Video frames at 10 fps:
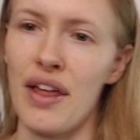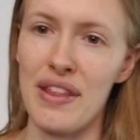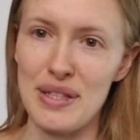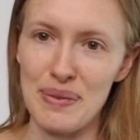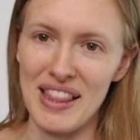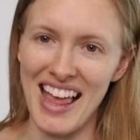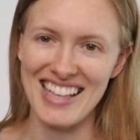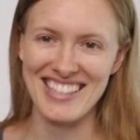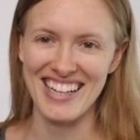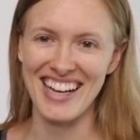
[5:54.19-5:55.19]
this one
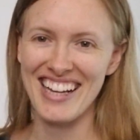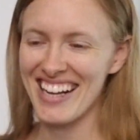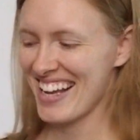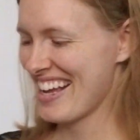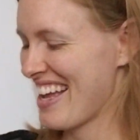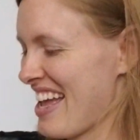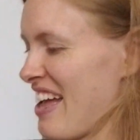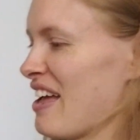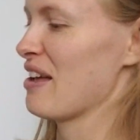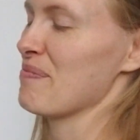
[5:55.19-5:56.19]
last night.
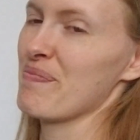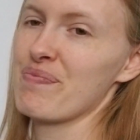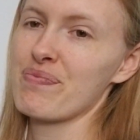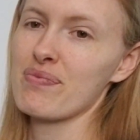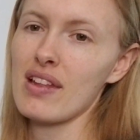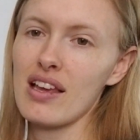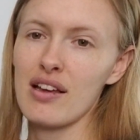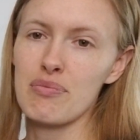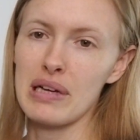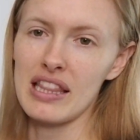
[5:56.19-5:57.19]

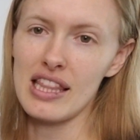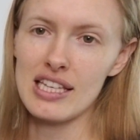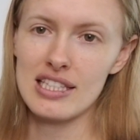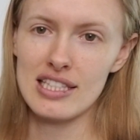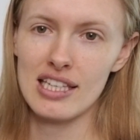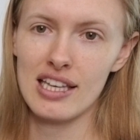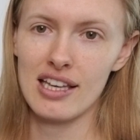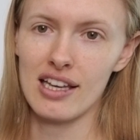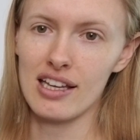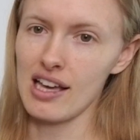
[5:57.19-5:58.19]
But this
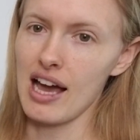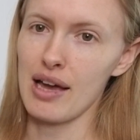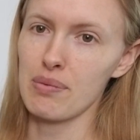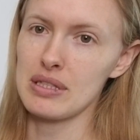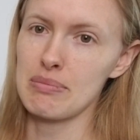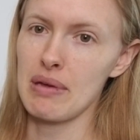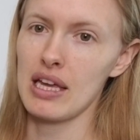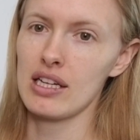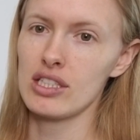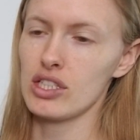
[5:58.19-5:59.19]
guy was
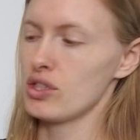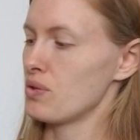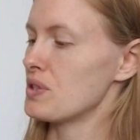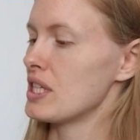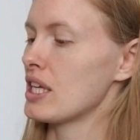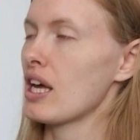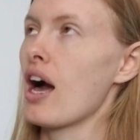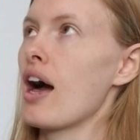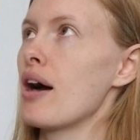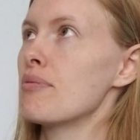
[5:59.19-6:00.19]
made using
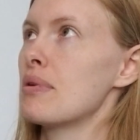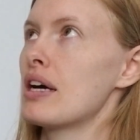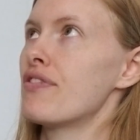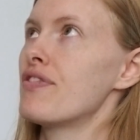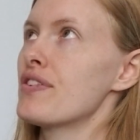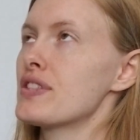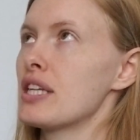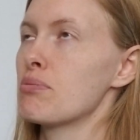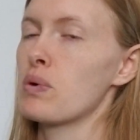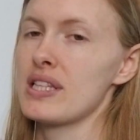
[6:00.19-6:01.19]
a
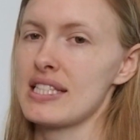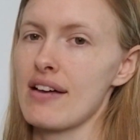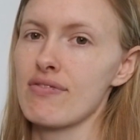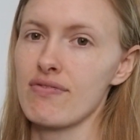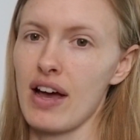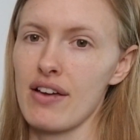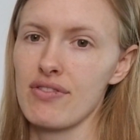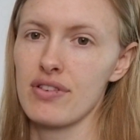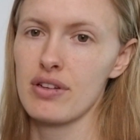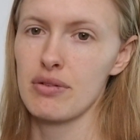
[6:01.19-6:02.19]
15.75
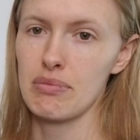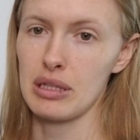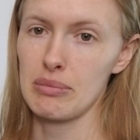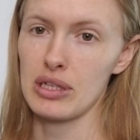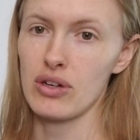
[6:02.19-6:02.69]
millimeter